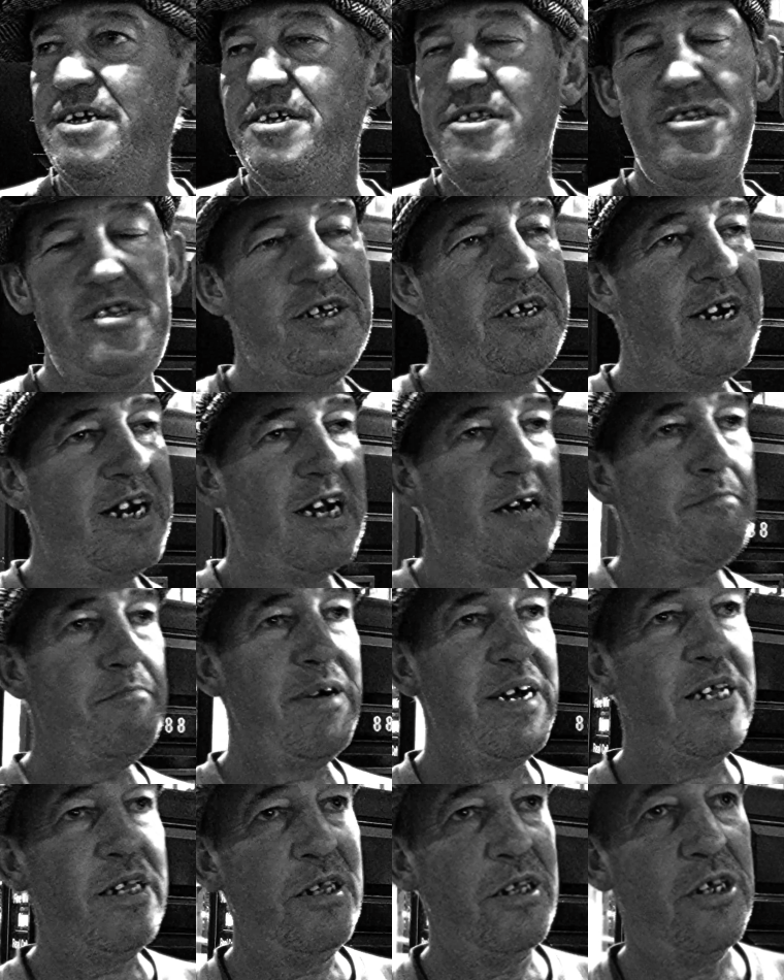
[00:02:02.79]
scrap
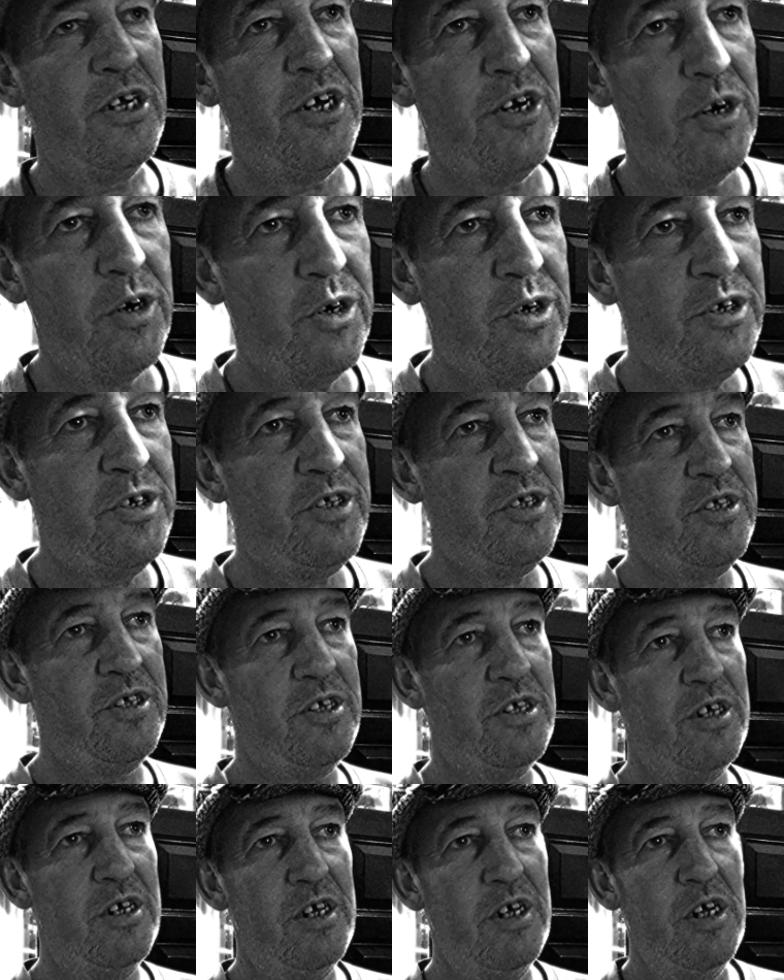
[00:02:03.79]
metal crooks.
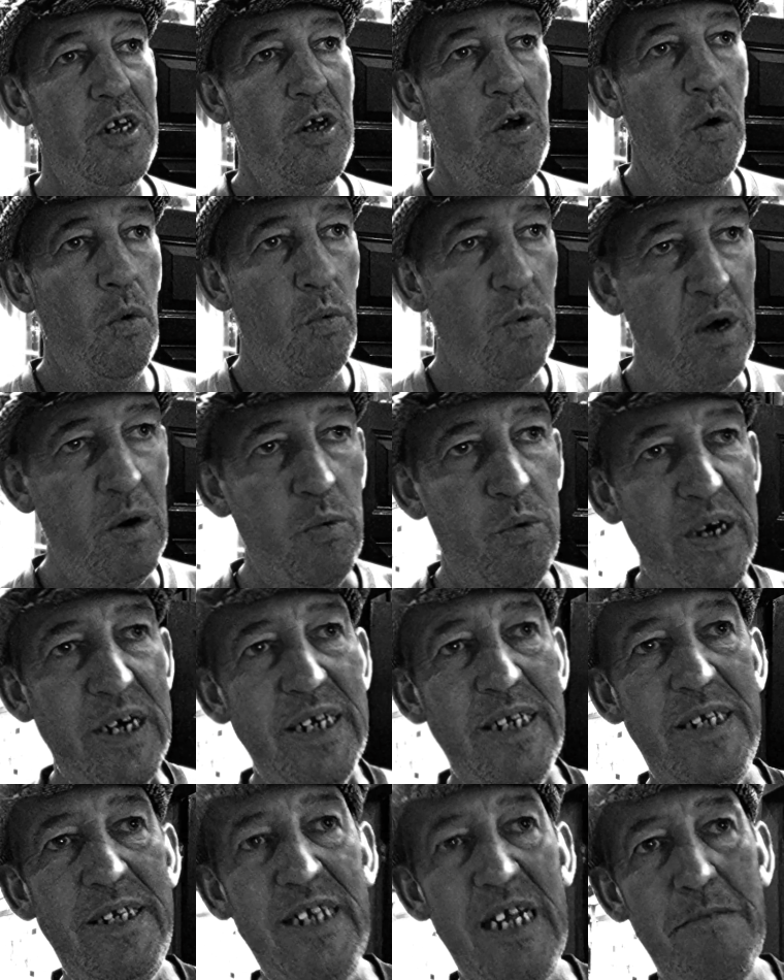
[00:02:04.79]
We
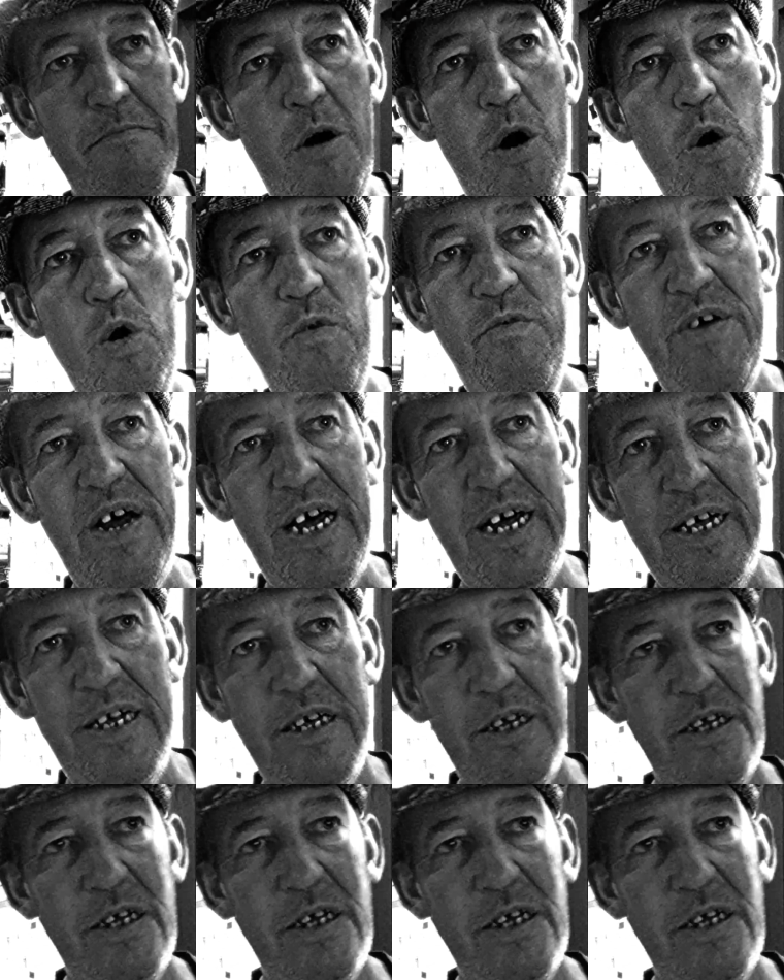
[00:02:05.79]
wheeled them over,